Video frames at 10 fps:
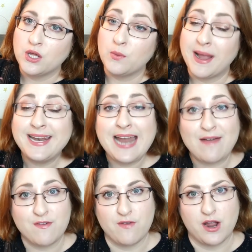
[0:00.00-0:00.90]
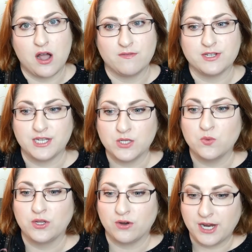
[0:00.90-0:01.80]
you might need to have a frank
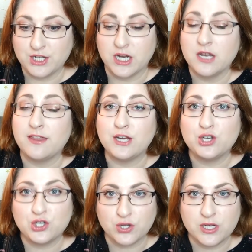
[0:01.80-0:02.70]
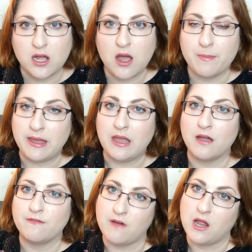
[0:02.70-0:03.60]
conversation with your agent. They should
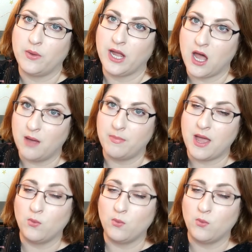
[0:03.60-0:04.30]
be following up.